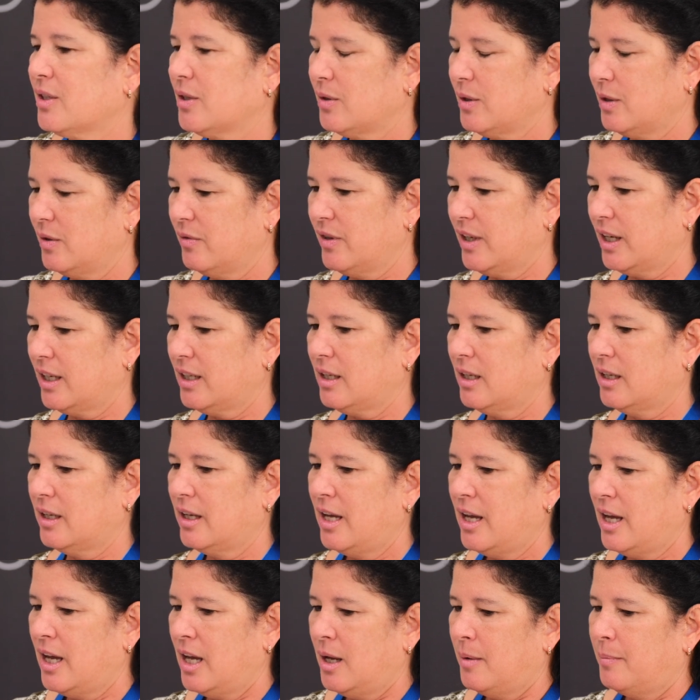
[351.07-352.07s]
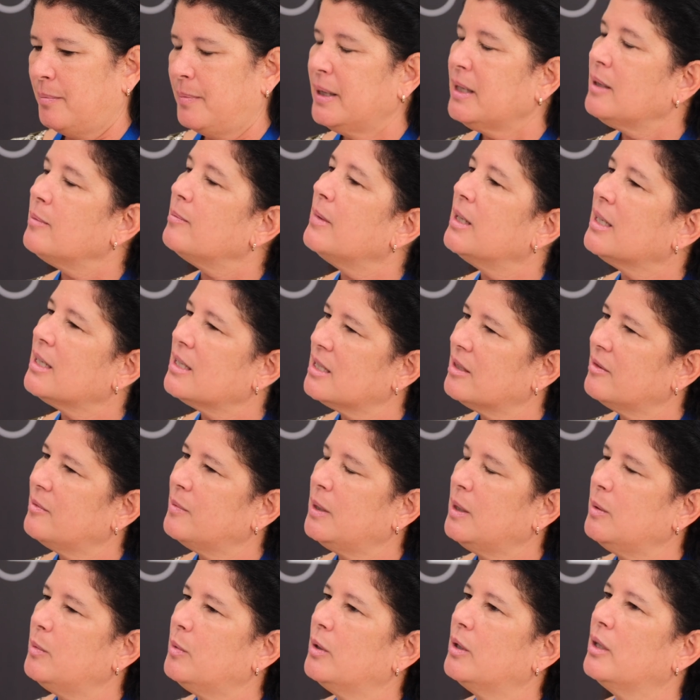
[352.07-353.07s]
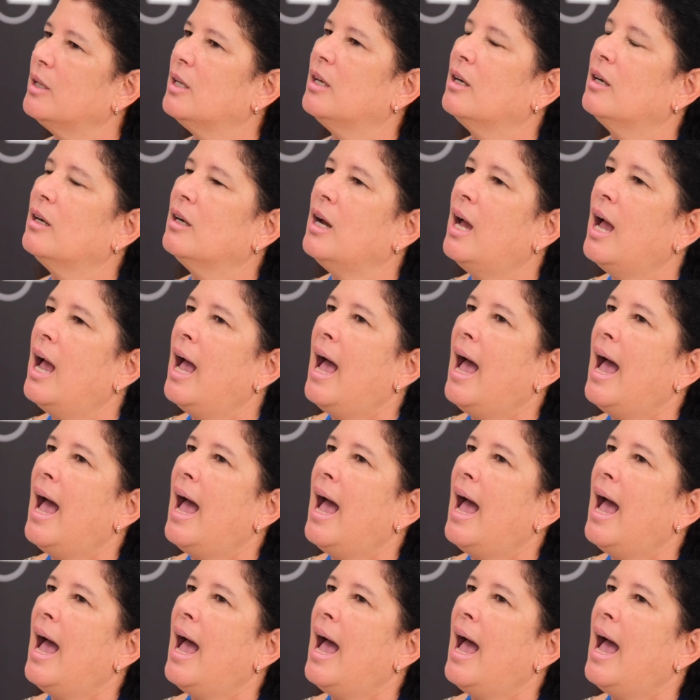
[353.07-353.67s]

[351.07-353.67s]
So you've got a big mix of people here.